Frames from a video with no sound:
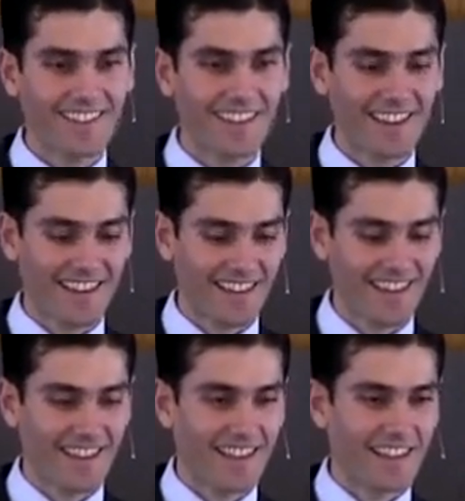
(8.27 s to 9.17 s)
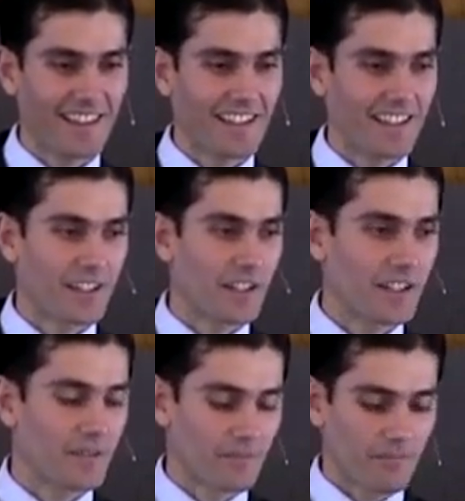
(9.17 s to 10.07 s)

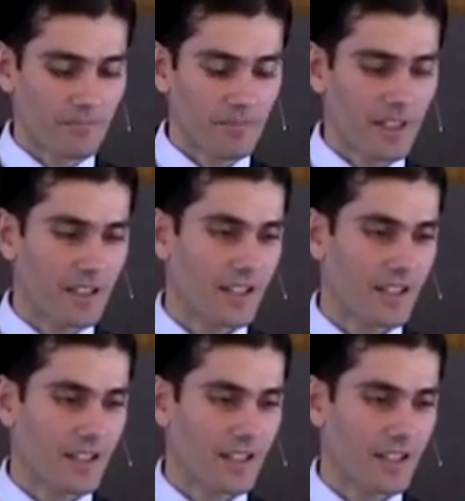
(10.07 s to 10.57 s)
Nobody speaks.